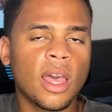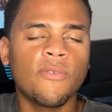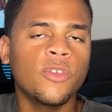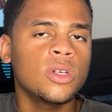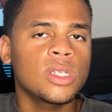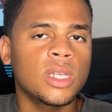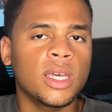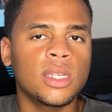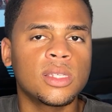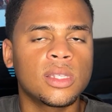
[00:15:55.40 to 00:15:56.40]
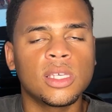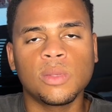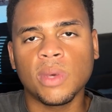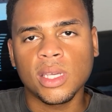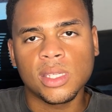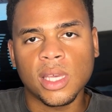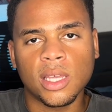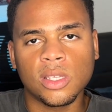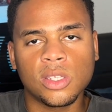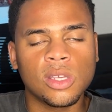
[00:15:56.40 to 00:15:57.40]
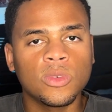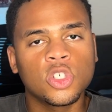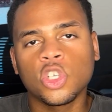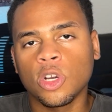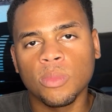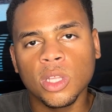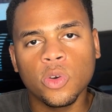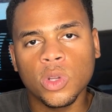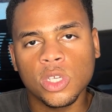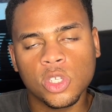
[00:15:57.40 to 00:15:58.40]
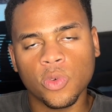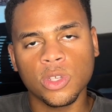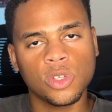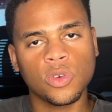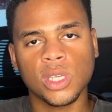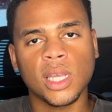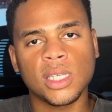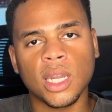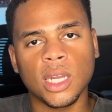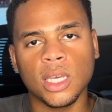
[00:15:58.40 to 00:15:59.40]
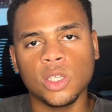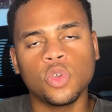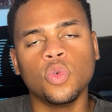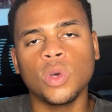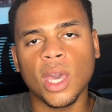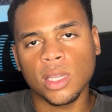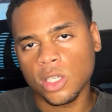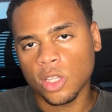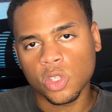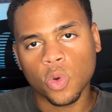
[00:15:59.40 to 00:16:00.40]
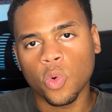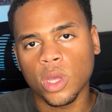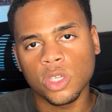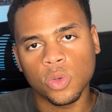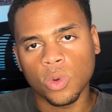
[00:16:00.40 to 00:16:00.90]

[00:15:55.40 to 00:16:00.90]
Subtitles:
At first glance, this makes sense. Sure, Mila Kunis stole this girl's identity to get into the school and do